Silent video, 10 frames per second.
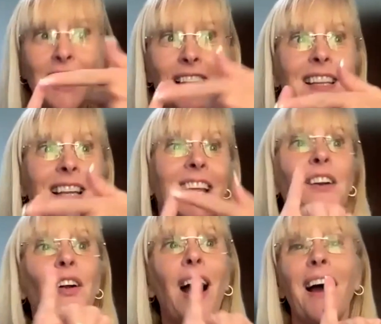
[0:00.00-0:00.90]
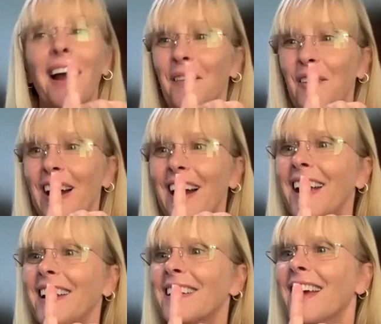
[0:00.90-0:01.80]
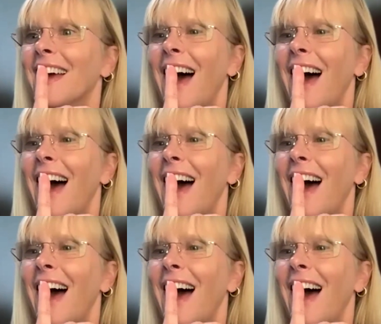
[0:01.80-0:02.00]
like the letter I, right?